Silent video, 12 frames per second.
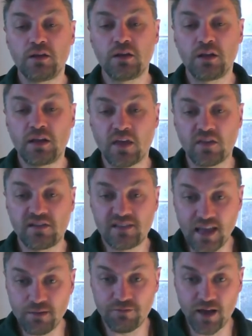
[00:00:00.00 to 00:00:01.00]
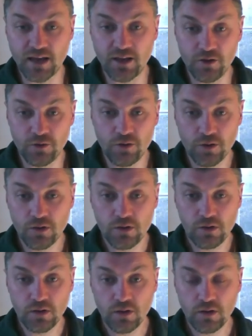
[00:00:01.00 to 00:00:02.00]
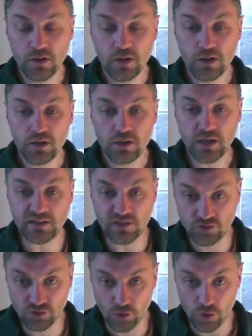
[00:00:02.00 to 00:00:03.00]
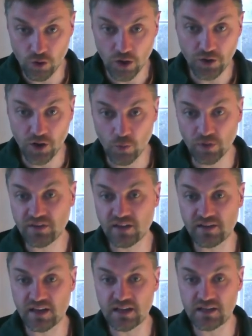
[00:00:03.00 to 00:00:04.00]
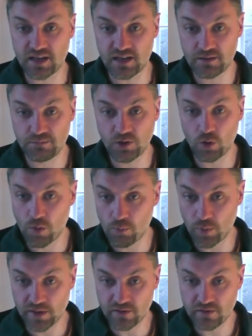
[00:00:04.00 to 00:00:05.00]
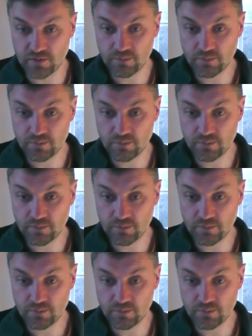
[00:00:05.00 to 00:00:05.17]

get the same value, it's a draw. No one does anything, no one wins.